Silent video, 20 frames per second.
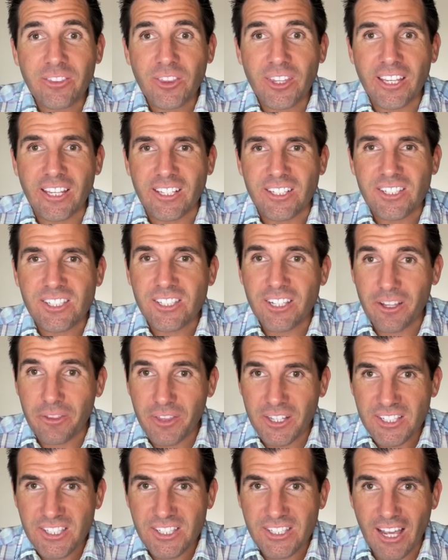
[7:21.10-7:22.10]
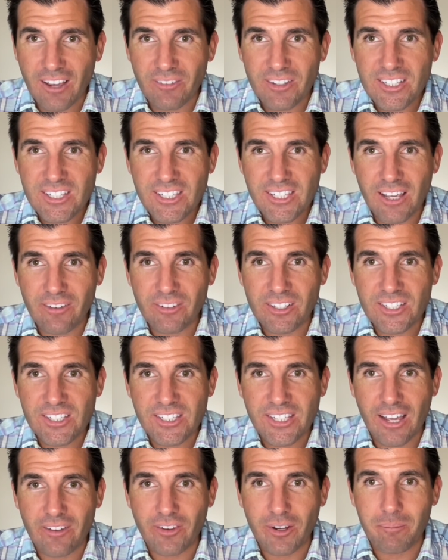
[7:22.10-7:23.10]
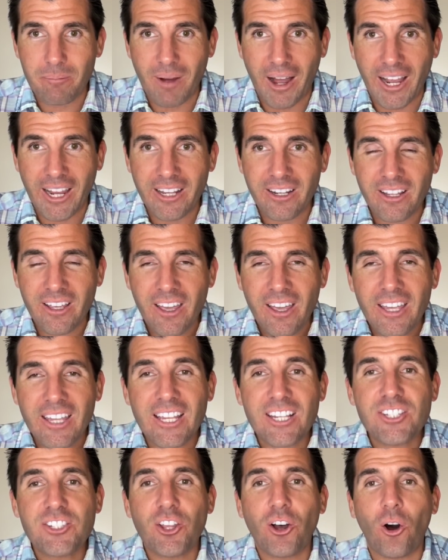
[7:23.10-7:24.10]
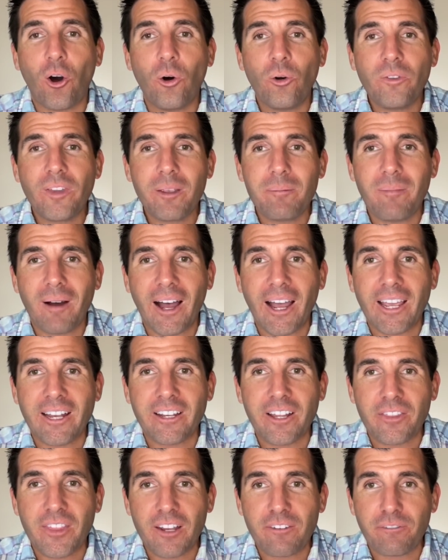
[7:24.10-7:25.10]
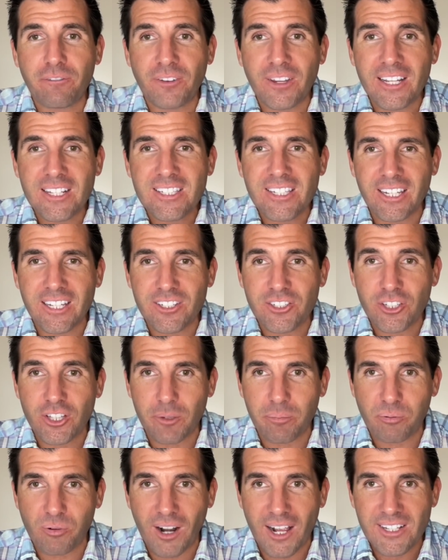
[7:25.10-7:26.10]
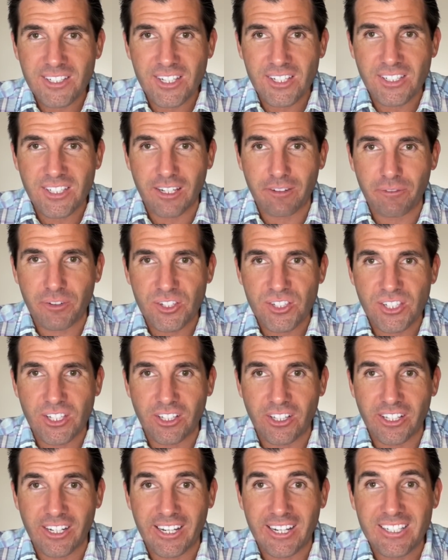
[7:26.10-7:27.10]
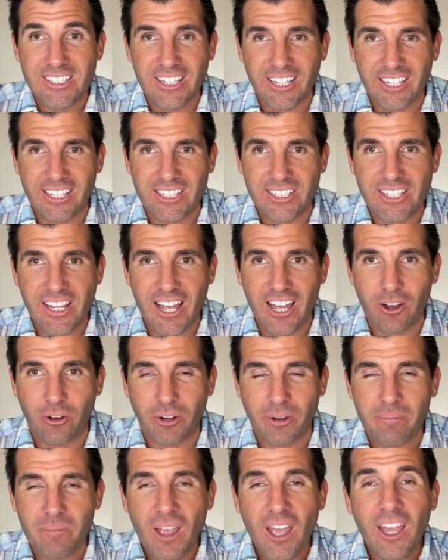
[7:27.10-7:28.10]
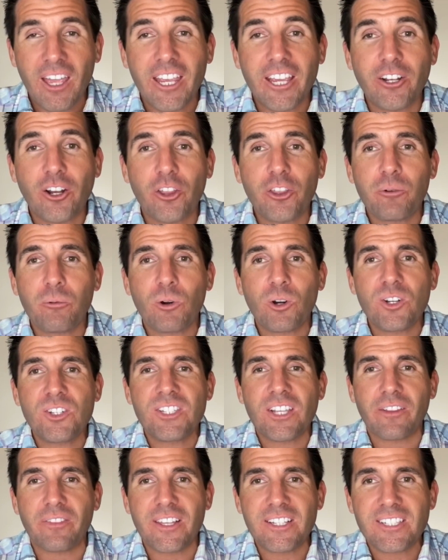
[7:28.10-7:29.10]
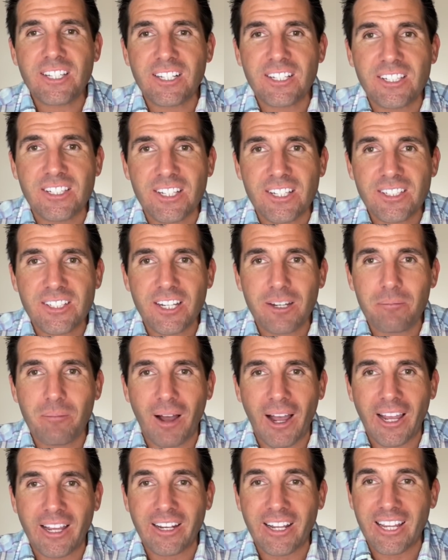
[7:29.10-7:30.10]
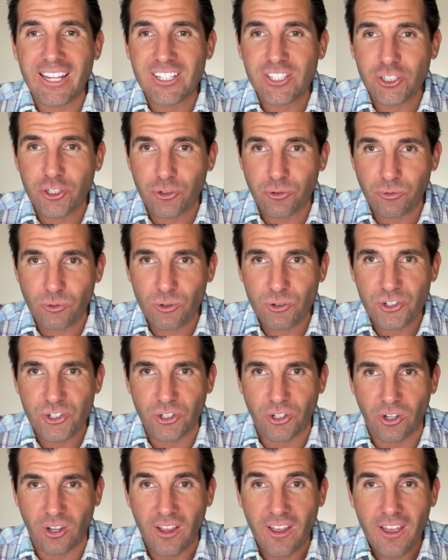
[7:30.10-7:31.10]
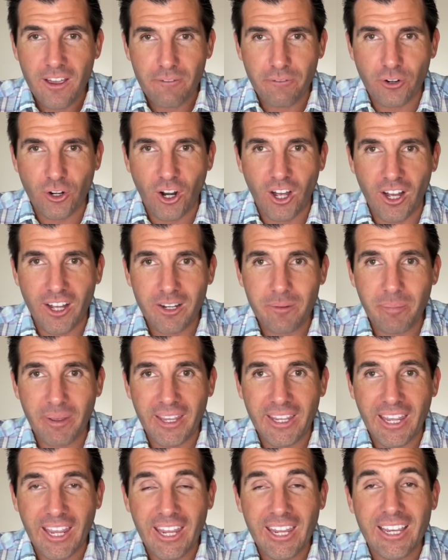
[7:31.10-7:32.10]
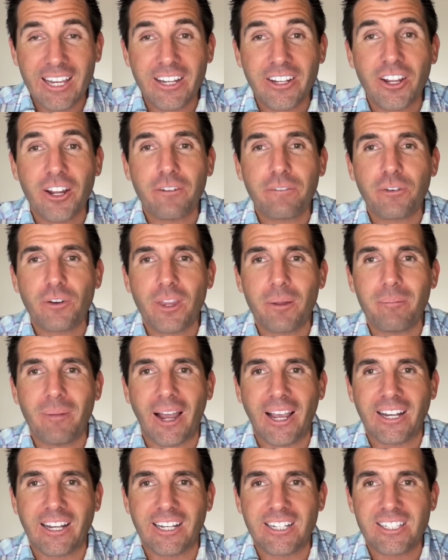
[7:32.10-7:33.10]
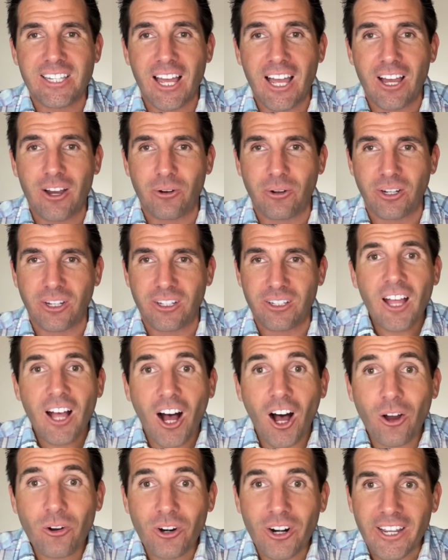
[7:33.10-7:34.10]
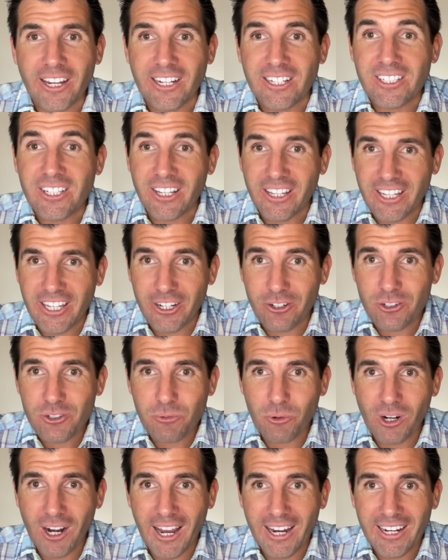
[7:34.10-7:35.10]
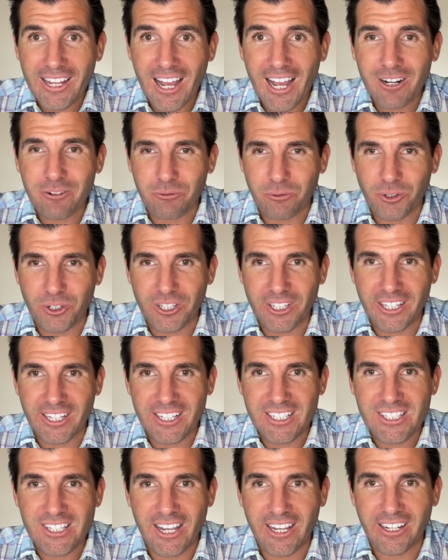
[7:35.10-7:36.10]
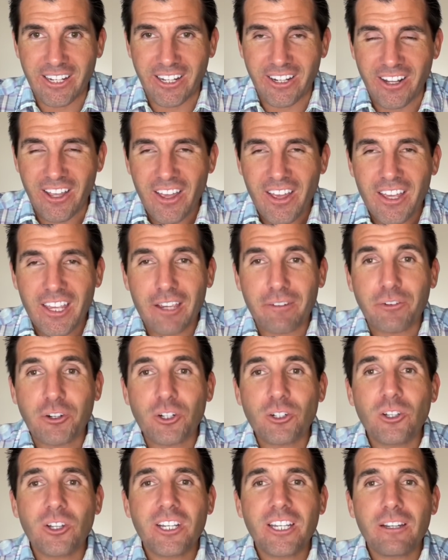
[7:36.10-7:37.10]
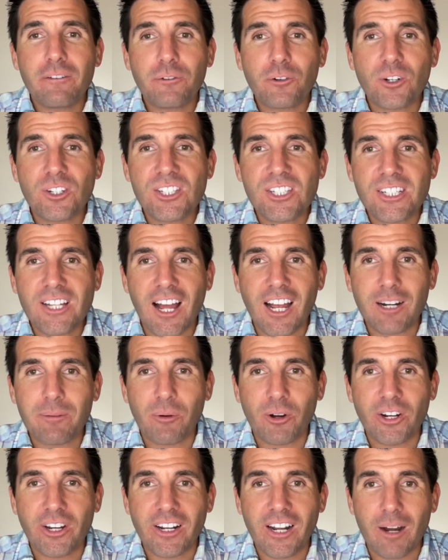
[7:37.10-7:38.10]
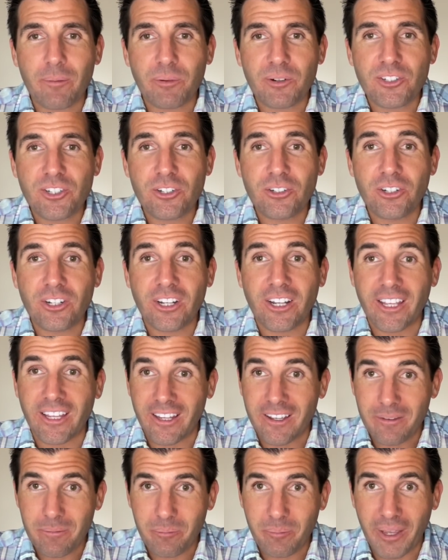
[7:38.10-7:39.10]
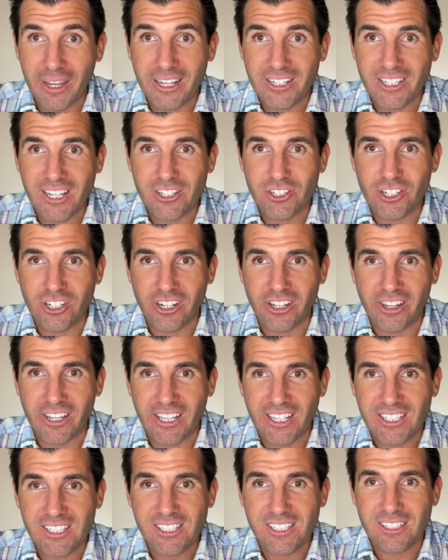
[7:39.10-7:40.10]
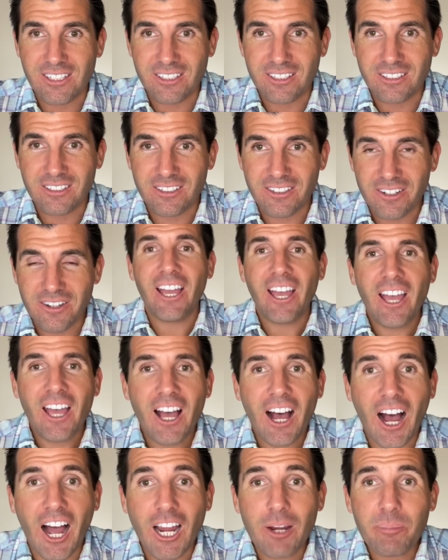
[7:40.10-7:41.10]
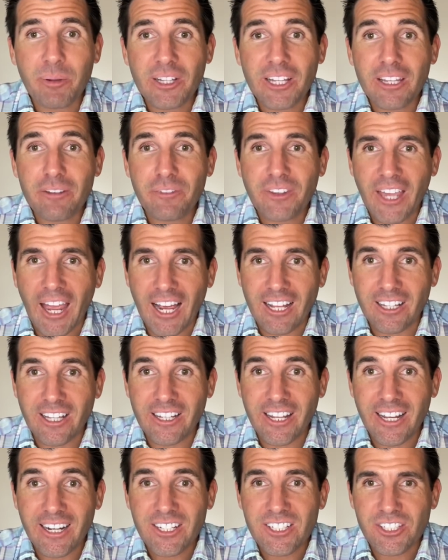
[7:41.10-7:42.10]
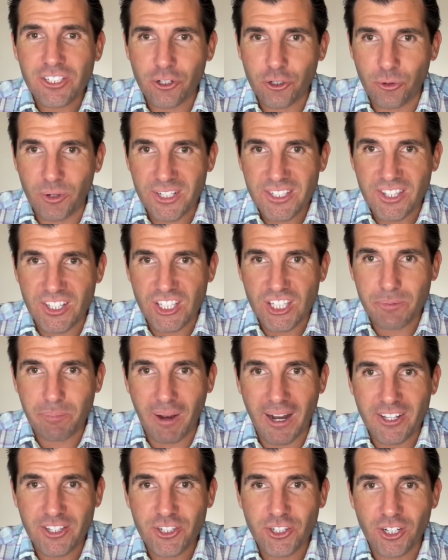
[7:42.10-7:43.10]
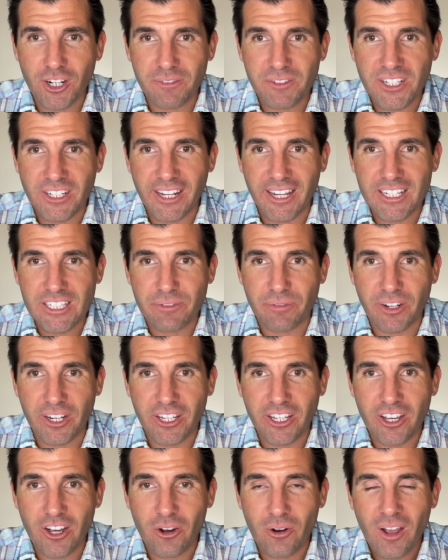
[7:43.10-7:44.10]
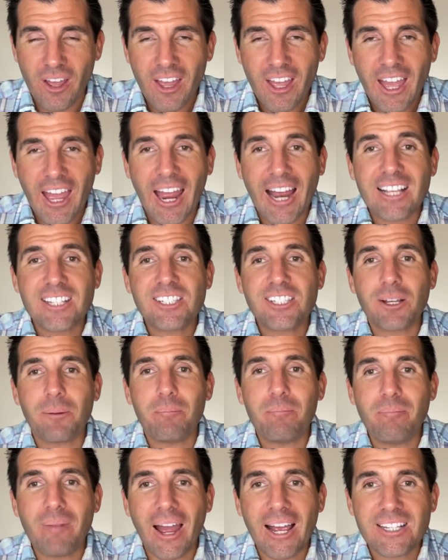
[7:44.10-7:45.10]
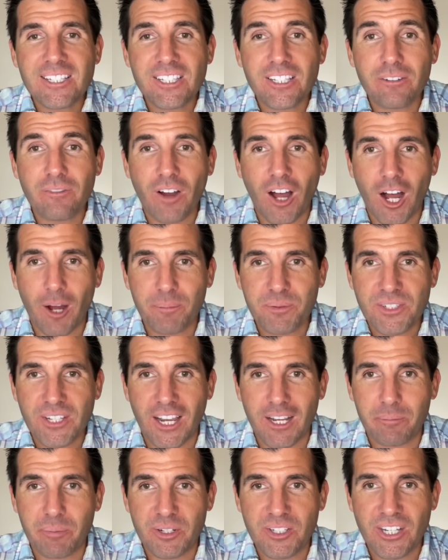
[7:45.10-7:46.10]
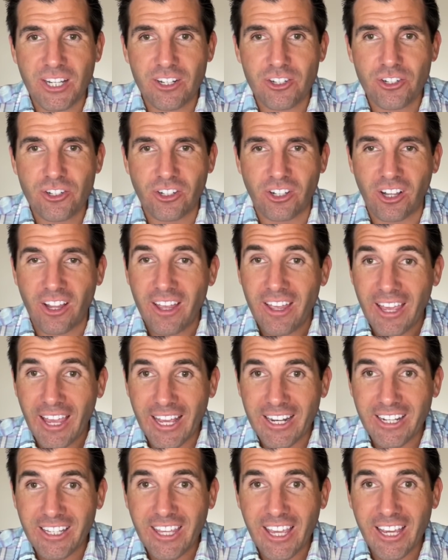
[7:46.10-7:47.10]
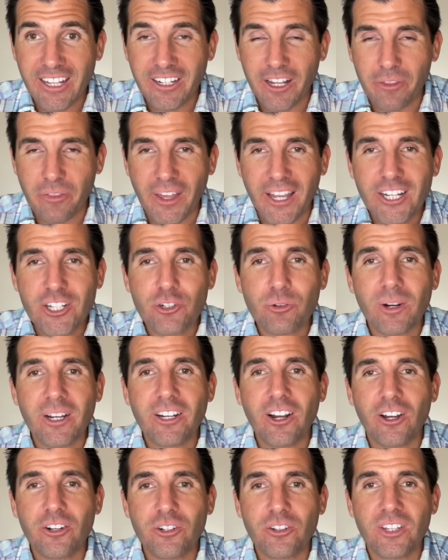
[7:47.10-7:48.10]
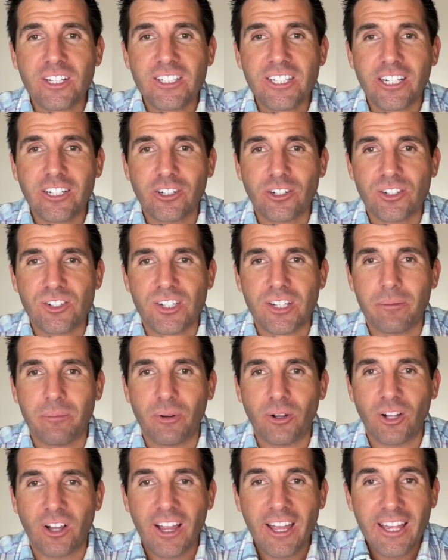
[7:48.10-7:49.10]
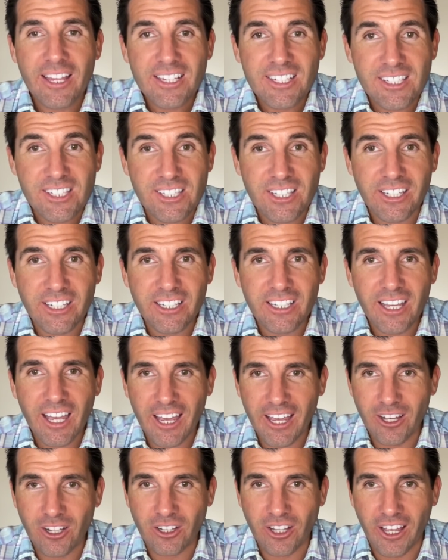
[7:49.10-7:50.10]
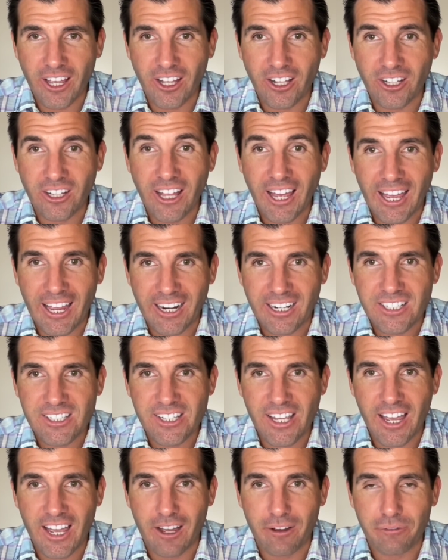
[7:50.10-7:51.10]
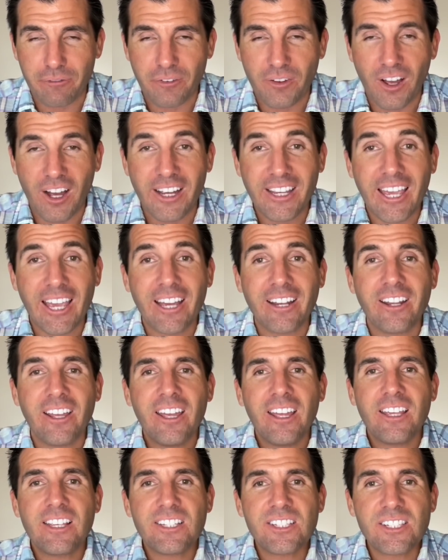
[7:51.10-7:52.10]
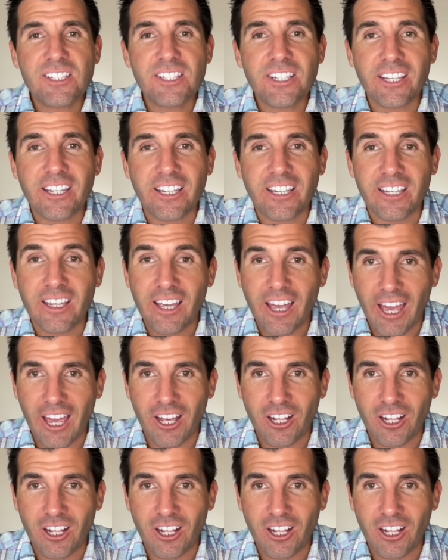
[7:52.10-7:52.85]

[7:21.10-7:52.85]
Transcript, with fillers: this the 777 mine is the only mine that feeds into the processing facilities in town. In other words, this existing mine is crucial for Hudbay and for the mining town. Alright, here's where I got really excited. If you're looking for a stock market opportunity, pay attention to this. I believe Callinex, who is the sponsor of today's video, has some massive upside potential. And again, they trade under the ticker symbol CLLXF. Again, CLLXF.